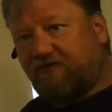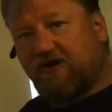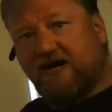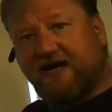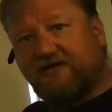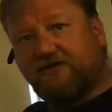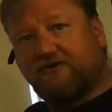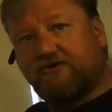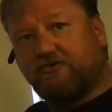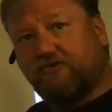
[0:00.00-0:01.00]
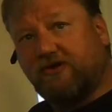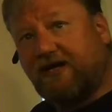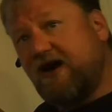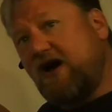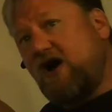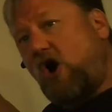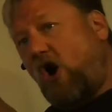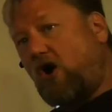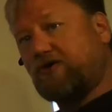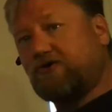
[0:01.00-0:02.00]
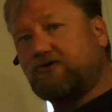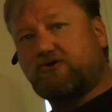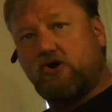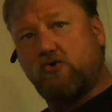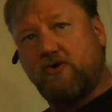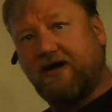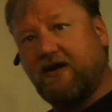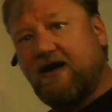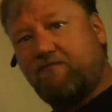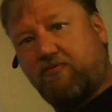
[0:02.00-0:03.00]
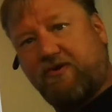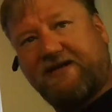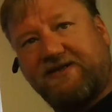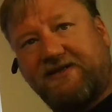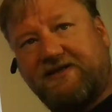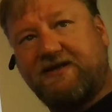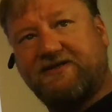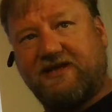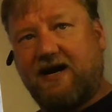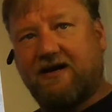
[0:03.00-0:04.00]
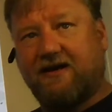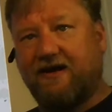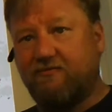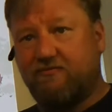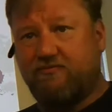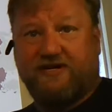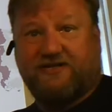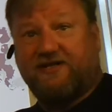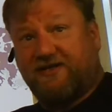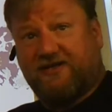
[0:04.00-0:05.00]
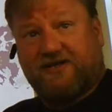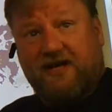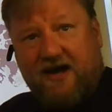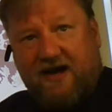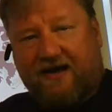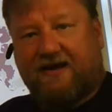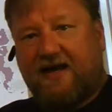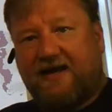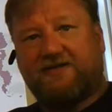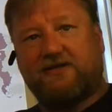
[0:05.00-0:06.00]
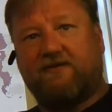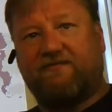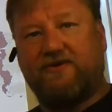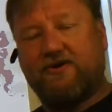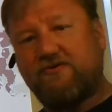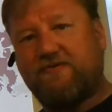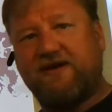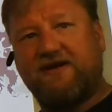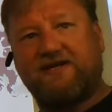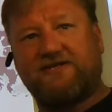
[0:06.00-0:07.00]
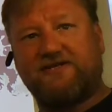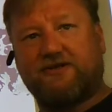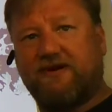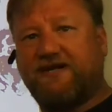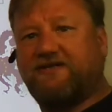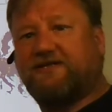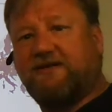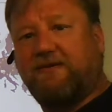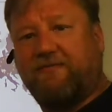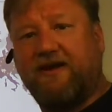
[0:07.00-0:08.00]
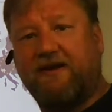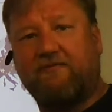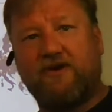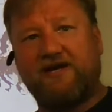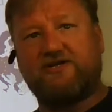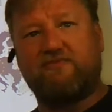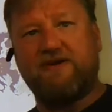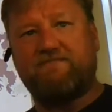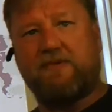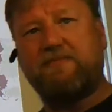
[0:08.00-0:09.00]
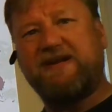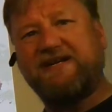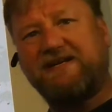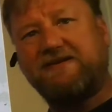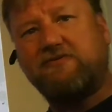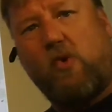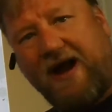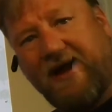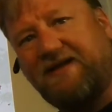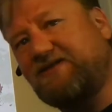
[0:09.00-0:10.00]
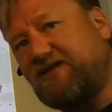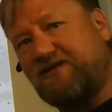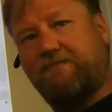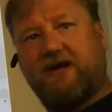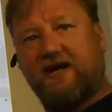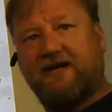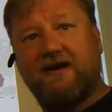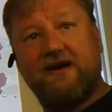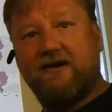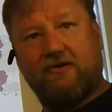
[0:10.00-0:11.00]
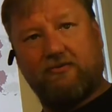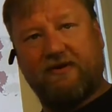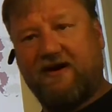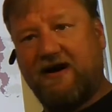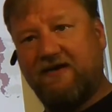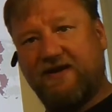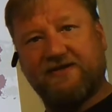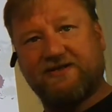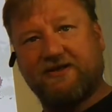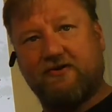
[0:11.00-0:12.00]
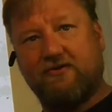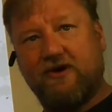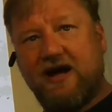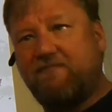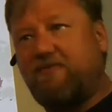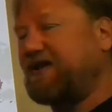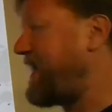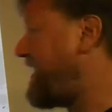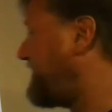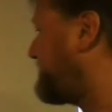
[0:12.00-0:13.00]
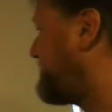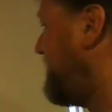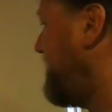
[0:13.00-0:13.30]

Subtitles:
in relation to the ongoing Brexit saga, which is a case of European disintegration, something which we probably didn't quite anticipate only 5 years ago. But it has